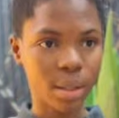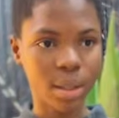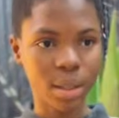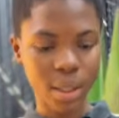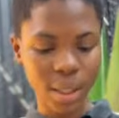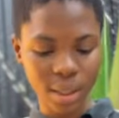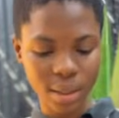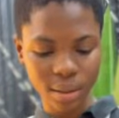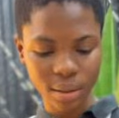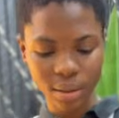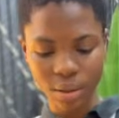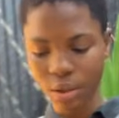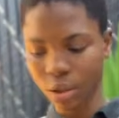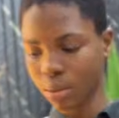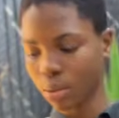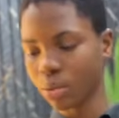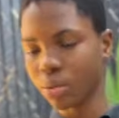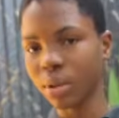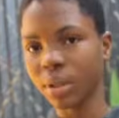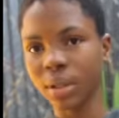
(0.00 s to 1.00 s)
to add
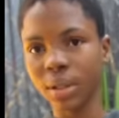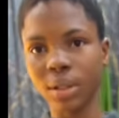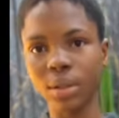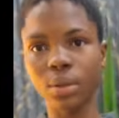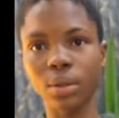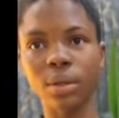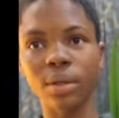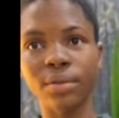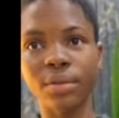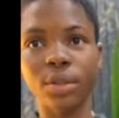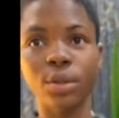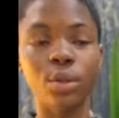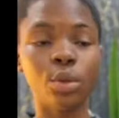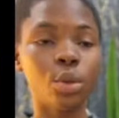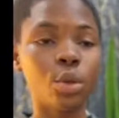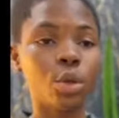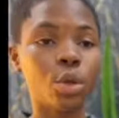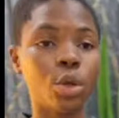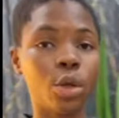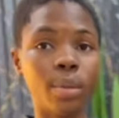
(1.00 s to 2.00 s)
some quality to your video.
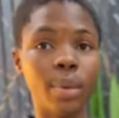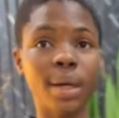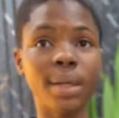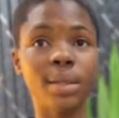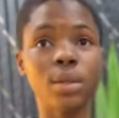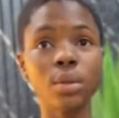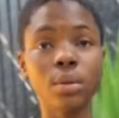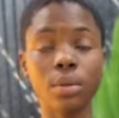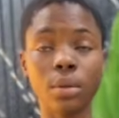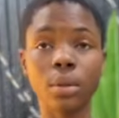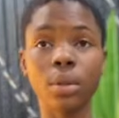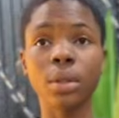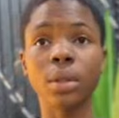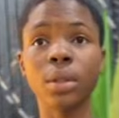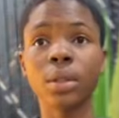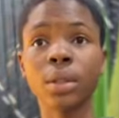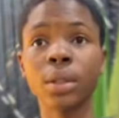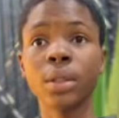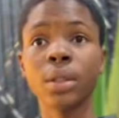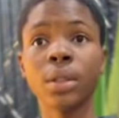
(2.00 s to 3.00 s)
Number two,
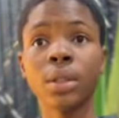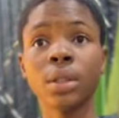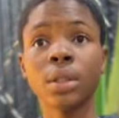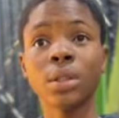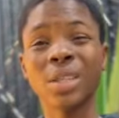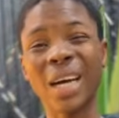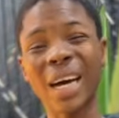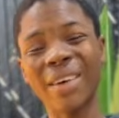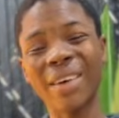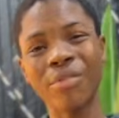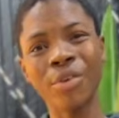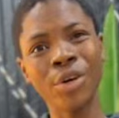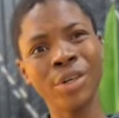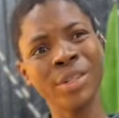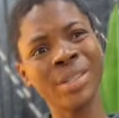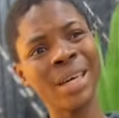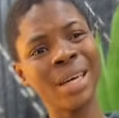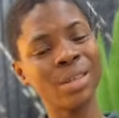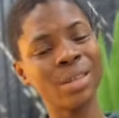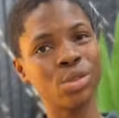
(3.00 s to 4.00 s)

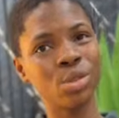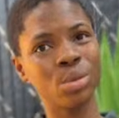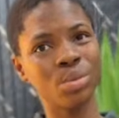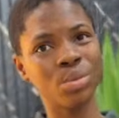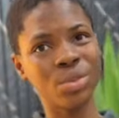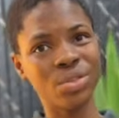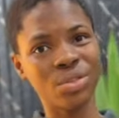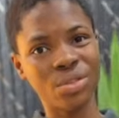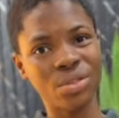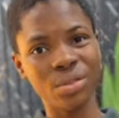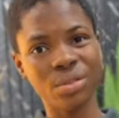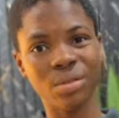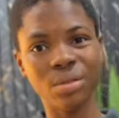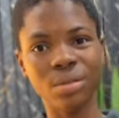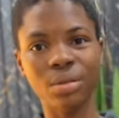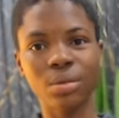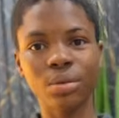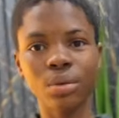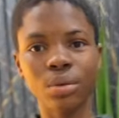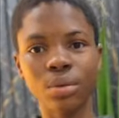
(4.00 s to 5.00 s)
avoid dark rooms.
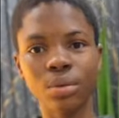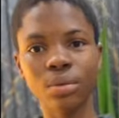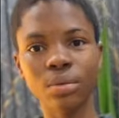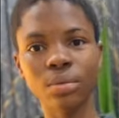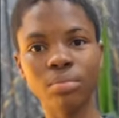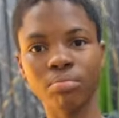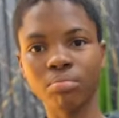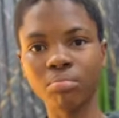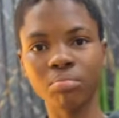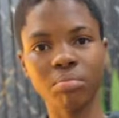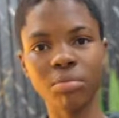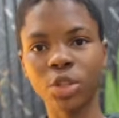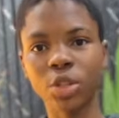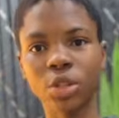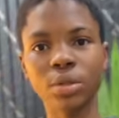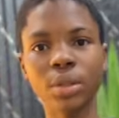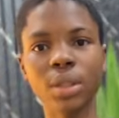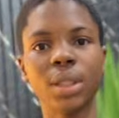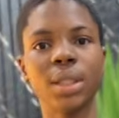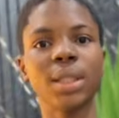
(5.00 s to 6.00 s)
Don't
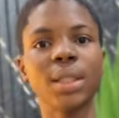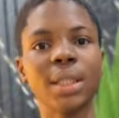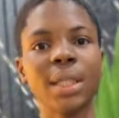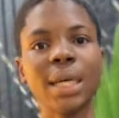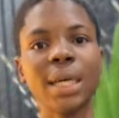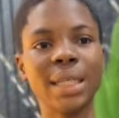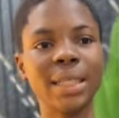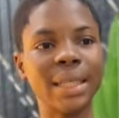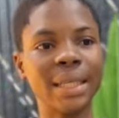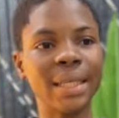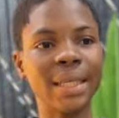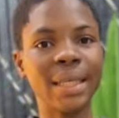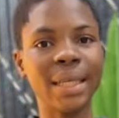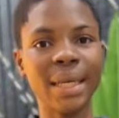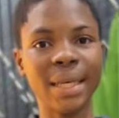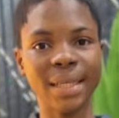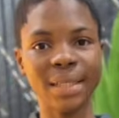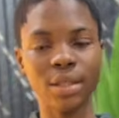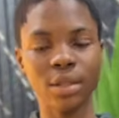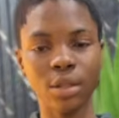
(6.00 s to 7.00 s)
shoot in dark
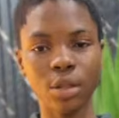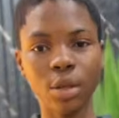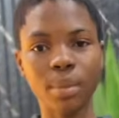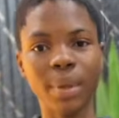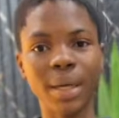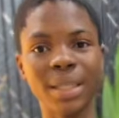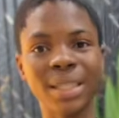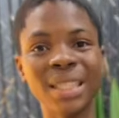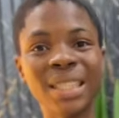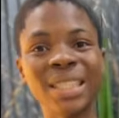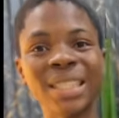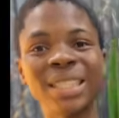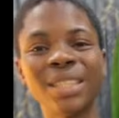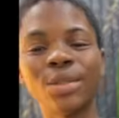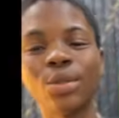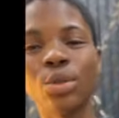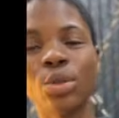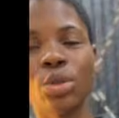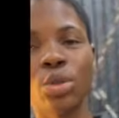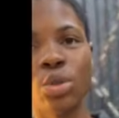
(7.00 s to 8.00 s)
areas. Number three,
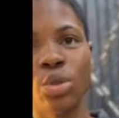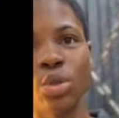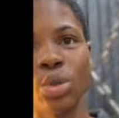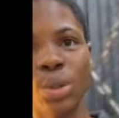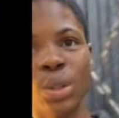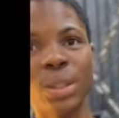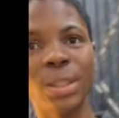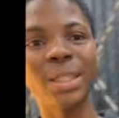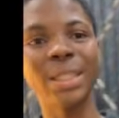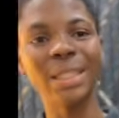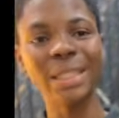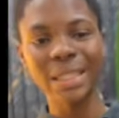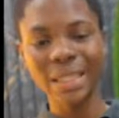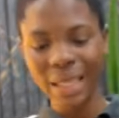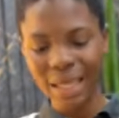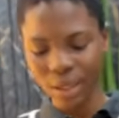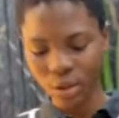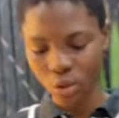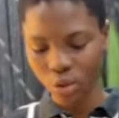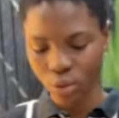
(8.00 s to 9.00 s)
don't use
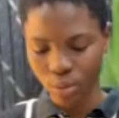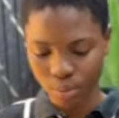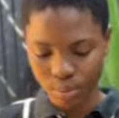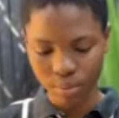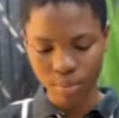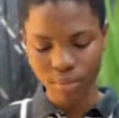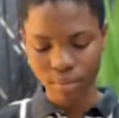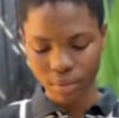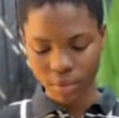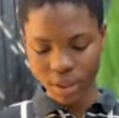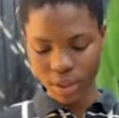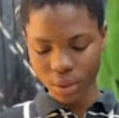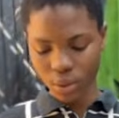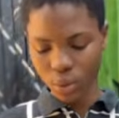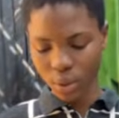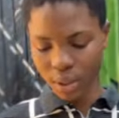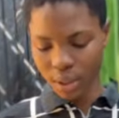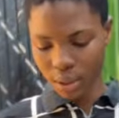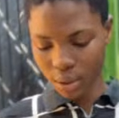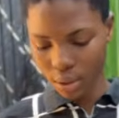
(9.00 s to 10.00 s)
digital zoom. This
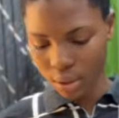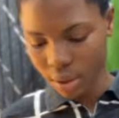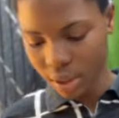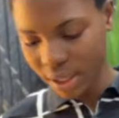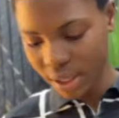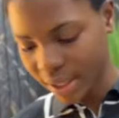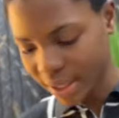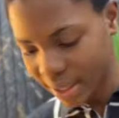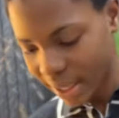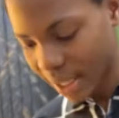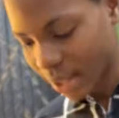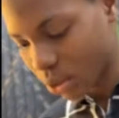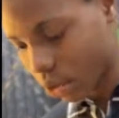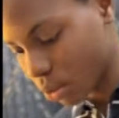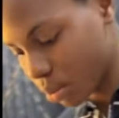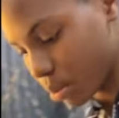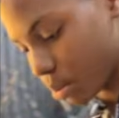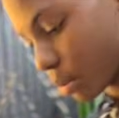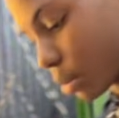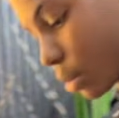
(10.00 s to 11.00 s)
is what they call digital zoom.